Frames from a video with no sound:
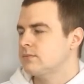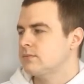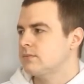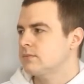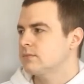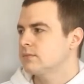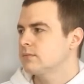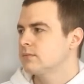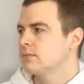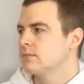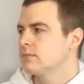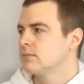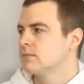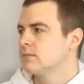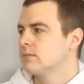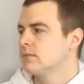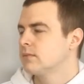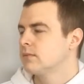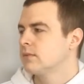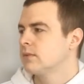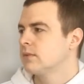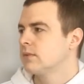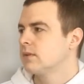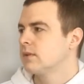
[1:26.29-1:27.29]

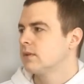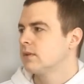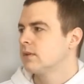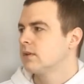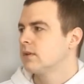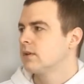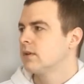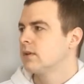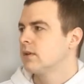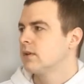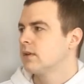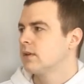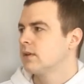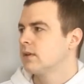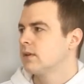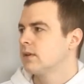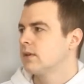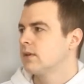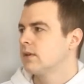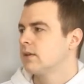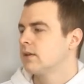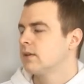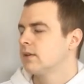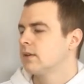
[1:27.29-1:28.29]

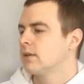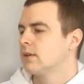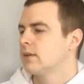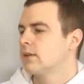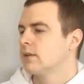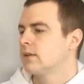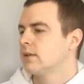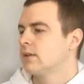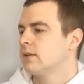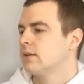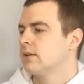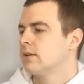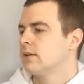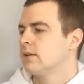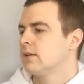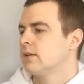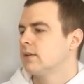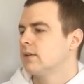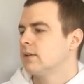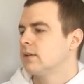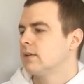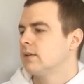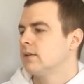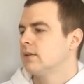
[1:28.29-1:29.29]

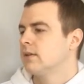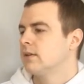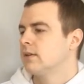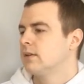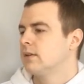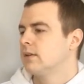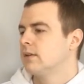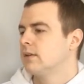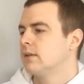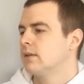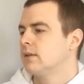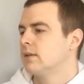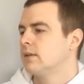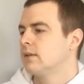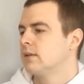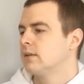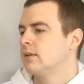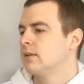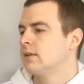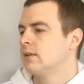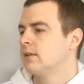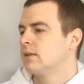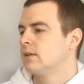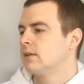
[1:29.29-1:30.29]

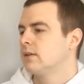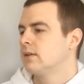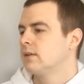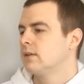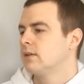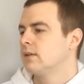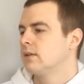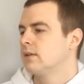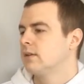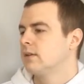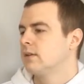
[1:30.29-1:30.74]
[no speech]